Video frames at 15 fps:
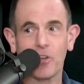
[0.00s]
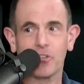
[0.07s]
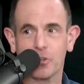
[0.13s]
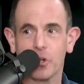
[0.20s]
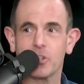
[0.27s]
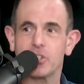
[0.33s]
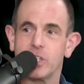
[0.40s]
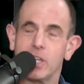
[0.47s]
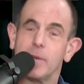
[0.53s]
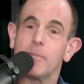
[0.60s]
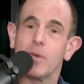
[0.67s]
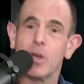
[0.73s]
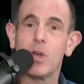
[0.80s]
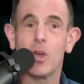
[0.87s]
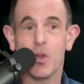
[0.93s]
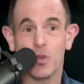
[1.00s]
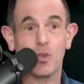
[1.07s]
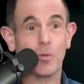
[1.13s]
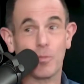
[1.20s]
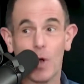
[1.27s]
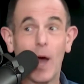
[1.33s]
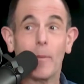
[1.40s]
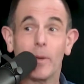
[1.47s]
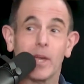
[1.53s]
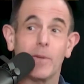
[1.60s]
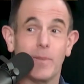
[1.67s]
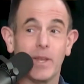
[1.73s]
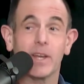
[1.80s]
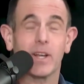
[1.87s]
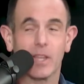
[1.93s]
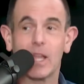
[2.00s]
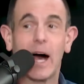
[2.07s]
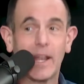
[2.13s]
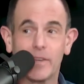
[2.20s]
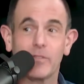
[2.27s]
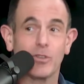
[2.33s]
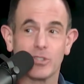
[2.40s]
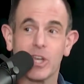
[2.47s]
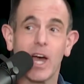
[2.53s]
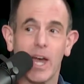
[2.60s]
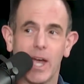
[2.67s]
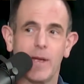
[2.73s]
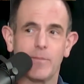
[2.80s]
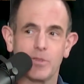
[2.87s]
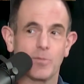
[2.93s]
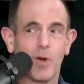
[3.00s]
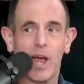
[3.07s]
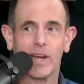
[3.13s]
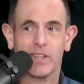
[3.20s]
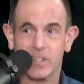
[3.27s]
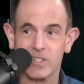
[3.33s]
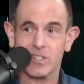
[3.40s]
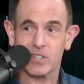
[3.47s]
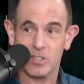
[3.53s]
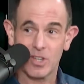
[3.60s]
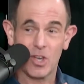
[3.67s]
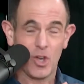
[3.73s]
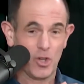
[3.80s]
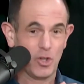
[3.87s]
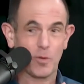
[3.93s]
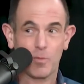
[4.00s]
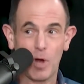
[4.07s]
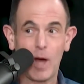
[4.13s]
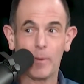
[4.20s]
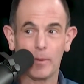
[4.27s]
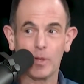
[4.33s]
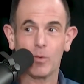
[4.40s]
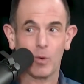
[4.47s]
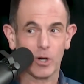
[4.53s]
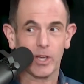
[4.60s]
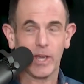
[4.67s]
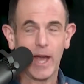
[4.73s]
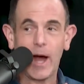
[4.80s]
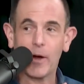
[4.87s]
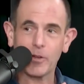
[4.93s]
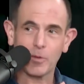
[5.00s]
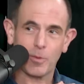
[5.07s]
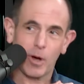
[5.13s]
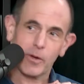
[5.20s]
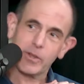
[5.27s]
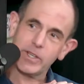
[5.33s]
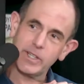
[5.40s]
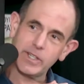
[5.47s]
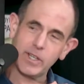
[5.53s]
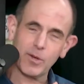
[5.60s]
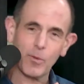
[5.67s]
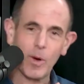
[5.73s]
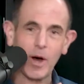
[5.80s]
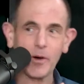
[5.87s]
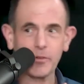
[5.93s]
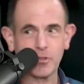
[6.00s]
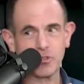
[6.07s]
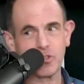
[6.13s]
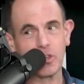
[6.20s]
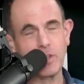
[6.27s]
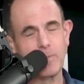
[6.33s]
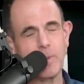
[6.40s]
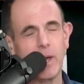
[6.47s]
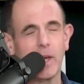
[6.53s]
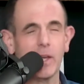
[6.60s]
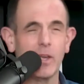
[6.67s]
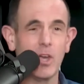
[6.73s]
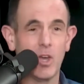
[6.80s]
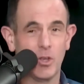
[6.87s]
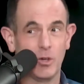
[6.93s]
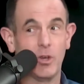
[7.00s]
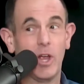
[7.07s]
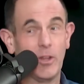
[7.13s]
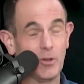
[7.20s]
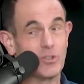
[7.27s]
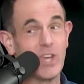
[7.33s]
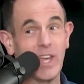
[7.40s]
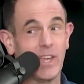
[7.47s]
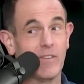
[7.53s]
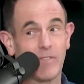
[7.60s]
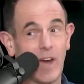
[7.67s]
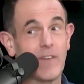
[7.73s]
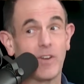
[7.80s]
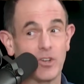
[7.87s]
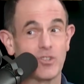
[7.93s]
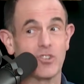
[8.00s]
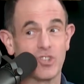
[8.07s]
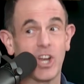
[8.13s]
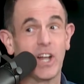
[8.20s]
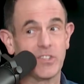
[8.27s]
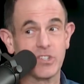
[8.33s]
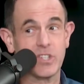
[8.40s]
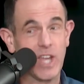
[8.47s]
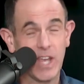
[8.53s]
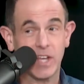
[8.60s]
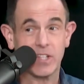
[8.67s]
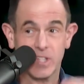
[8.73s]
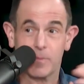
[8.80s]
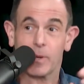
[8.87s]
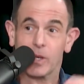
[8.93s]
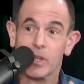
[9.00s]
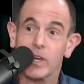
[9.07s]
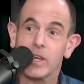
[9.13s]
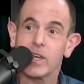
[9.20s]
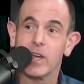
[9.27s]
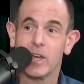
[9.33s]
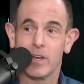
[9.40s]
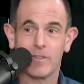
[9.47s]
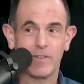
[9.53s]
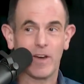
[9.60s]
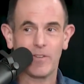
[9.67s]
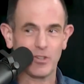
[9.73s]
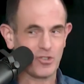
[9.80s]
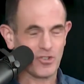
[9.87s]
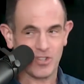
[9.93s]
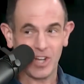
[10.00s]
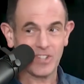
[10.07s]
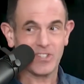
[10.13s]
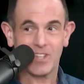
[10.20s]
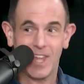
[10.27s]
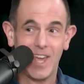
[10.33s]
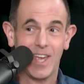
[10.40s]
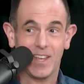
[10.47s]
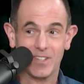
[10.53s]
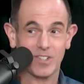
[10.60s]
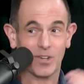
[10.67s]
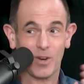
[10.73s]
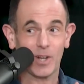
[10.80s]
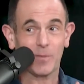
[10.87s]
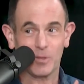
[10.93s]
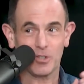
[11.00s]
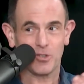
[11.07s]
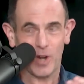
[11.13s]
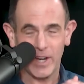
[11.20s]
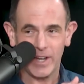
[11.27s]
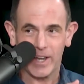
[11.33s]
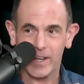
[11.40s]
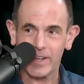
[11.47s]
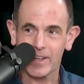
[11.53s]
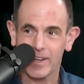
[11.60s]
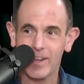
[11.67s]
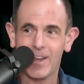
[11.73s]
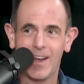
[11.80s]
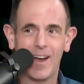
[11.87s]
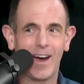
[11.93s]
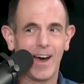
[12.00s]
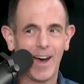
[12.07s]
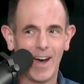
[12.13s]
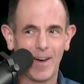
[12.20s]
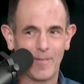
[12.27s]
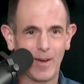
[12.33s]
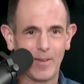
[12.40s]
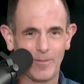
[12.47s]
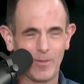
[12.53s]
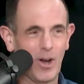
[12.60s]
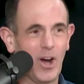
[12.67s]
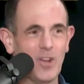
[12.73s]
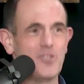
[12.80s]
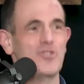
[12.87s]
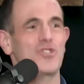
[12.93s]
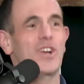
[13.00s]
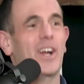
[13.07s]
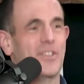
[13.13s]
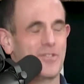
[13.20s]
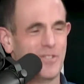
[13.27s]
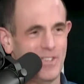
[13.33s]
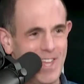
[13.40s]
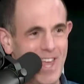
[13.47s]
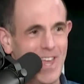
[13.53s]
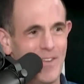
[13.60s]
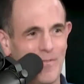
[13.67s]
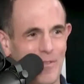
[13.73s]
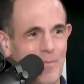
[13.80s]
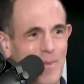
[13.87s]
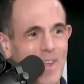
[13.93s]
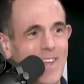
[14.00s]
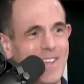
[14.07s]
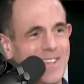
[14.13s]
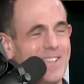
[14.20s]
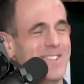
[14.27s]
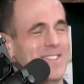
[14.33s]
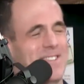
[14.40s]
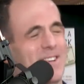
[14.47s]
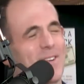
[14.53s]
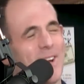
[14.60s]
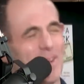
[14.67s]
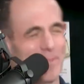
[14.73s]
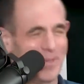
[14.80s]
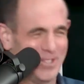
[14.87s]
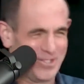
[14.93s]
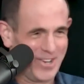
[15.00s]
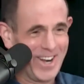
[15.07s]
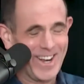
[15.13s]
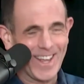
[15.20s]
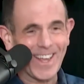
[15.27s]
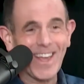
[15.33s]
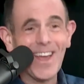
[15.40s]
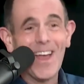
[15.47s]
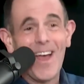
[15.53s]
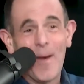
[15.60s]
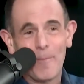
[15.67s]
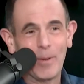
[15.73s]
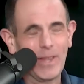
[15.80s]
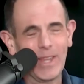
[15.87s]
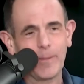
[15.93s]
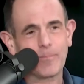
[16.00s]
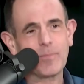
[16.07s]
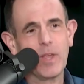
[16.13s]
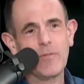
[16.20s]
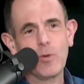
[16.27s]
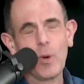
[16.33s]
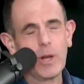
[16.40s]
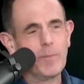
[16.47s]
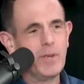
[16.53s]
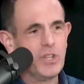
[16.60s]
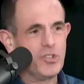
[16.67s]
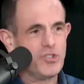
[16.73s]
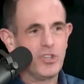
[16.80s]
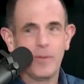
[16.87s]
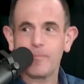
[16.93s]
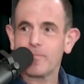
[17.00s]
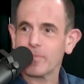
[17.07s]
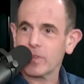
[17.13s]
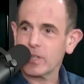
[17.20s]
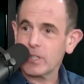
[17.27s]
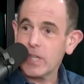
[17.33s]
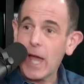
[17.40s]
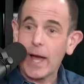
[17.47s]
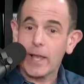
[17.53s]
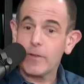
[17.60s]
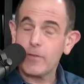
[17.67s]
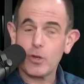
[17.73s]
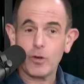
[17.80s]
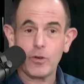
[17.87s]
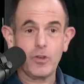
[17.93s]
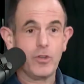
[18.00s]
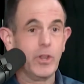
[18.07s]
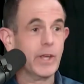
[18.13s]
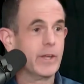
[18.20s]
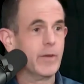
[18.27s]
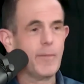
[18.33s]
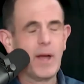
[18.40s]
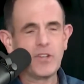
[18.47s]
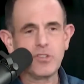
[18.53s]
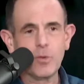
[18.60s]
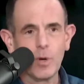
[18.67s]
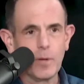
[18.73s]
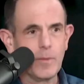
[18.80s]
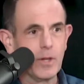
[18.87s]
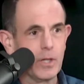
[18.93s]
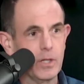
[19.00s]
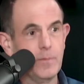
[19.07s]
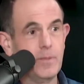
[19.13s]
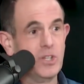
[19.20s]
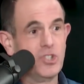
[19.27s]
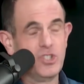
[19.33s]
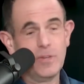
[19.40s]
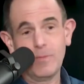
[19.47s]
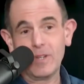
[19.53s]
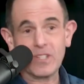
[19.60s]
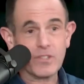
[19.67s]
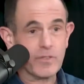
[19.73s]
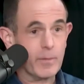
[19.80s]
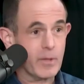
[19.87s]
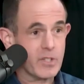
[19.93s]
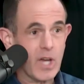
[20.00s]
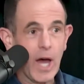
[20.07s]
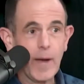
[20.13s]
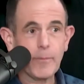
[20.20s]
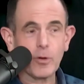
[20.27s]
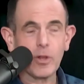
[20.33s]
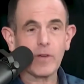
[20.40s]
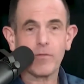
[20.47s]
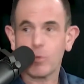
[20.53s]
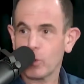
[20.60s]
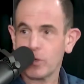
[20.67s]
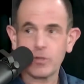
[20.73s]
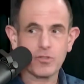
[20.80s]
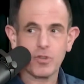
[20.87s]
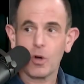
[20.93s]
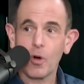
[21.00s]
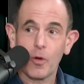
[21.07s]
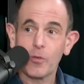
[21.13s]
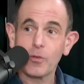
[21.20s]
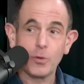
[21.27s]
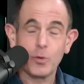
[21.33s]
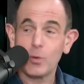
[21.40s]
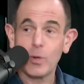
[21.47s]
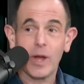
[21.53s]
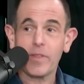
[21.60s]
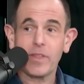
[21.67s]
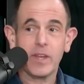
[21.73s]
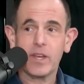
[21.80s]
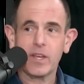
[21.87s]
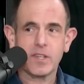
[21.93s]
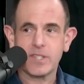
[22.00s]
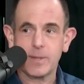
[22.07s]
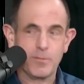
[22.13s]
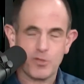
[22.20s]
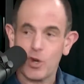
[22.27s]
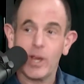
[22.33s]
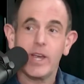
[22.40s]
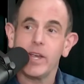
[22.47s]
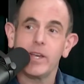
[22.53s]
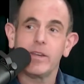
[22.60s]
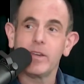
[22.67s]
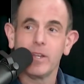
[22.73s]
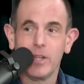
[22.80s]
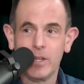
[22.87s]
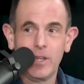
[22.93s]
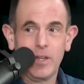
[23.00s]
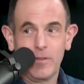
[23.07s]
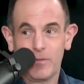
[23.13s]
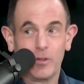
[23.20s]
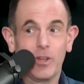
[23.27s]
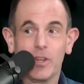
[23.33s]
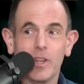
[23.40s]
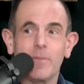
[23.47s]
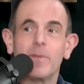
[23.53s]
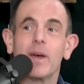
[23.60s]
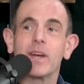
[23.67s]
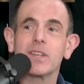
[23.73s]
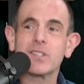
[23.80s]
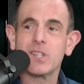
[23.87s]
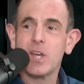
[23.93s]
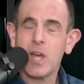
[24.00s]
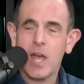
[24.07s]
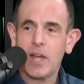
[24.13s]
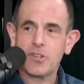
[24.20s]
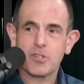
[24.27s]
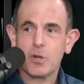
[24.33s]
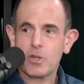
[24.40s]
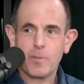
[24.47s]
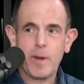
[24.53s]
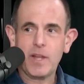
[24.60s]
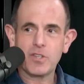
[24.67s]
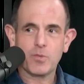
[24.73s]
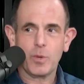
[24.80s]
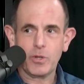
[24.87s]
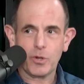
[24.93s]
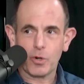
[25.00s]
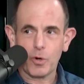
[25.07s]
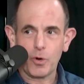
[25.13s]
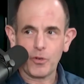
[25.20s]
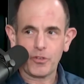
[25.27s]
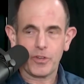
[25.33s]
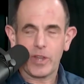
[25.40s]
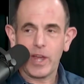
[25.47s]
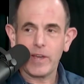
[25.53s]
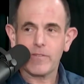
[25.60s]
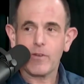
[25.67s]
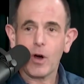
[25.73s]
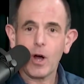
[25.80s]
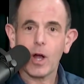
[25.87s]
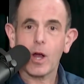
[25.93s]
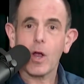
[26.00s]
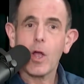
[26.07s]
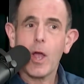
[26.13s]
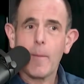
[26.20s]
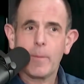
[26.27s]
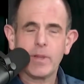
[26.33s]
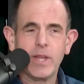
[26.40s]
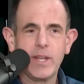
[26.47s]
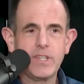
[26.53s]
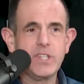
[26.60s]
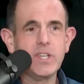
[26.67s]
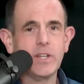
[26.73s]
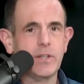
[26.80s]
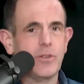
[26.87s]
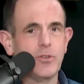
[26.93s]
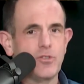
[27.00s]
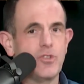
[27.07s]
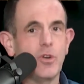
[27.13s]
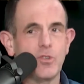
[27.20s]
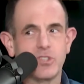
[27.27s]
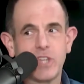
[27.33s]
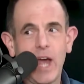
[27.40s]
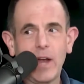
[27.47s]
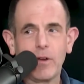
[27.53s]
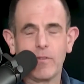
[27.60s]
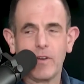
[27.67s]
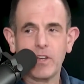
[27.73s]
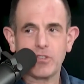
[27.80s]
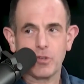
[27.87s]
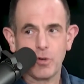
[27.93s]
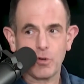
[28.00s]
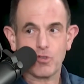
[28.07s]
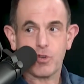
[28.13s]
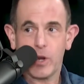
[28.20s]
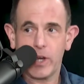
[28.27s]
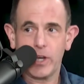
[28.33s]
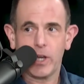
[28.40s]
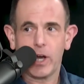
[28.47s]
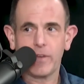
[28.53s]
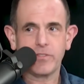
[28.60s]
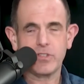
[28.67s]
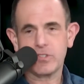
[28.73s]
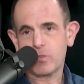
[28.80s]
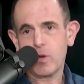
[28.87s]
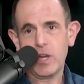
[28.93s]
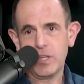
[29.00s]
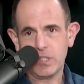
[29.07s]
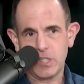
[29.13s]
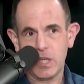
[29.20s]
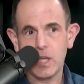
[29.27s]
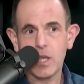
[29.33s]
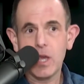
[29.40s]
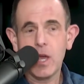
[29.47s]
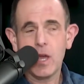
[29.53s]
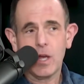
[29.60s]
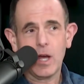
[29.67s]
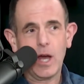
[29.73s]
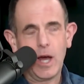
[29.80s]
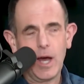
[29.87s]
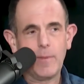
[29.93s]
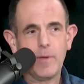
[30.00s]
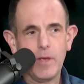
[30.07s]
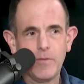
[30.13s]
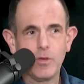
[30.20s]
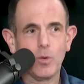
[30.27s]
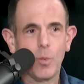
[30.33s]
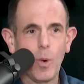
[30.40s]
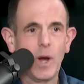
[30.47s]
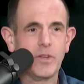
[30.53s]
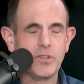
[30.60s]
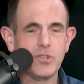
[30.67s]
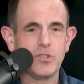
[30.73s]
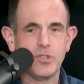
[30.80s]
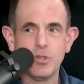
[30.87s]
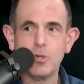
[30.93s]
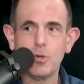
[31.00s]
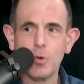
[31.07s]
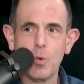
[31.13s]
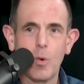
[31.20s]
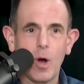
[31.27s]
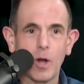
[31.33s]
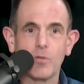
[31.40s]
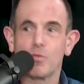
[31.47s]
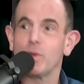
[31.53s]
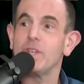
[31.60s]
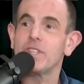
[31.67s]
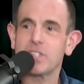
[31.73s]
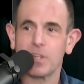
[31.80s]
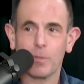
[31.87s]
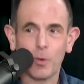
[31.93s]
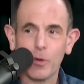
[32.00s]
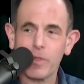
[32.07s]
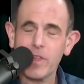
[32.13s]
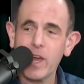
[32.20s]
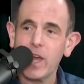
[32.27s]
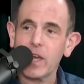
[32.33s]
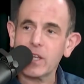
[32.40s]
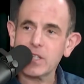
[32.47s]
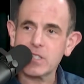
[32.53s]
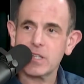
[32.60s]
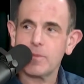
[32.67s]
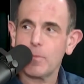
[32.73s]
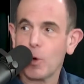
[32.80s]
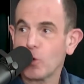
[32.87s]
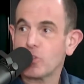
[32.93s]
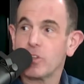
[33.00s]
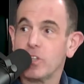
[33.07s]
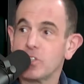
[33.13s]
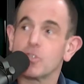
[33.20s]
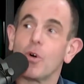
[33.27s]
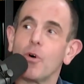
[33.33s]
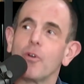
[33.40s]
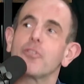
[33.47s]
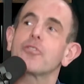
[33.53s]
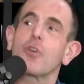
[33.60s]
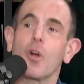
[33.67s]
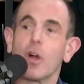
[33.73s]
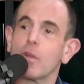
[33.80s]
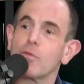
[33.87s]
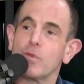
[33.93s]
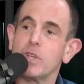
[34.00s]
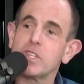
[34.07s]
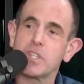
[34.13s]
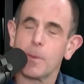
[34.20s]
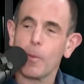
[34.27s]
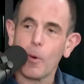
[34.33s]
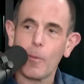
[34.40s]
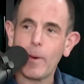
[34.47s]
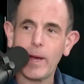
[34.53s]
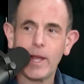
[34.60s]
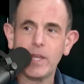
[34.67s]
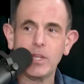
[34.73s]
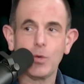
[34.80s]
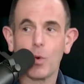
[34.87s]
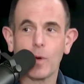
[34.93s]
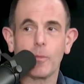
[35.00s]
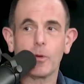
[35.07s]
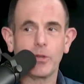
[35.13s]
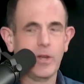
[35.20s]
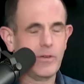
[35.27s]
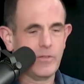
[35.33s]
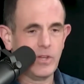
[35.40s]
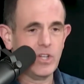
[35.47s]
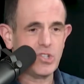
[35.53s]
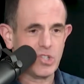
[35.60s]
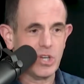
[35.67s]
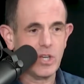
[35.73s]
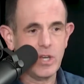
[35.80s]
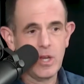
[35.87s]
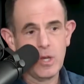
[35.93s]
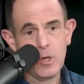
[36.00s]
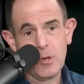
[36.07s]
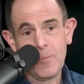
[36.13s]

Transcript: All Star team, you're probably committing a lot of your time to practice. Mm. You're probably working out, you're probably eating well, you're sleeping, you're and you're taking 500 shots a day typically. Wow. 500 shots a day is incredibly draining. Uh, 100 shots a day for me is incredibly draining. But like, if you want to be and monotonous, yeah. And if you're like, imagine you want to be an Olympic gymnast from the time you're like four years old, you do nothing except train for the Olympics. And so it depends what your goals in life are. But the idea that there's no sacrifice or no trade offs is crazy. Um, if you want to do unreasonable things, and most of these goals are unreasonable by any normal definition,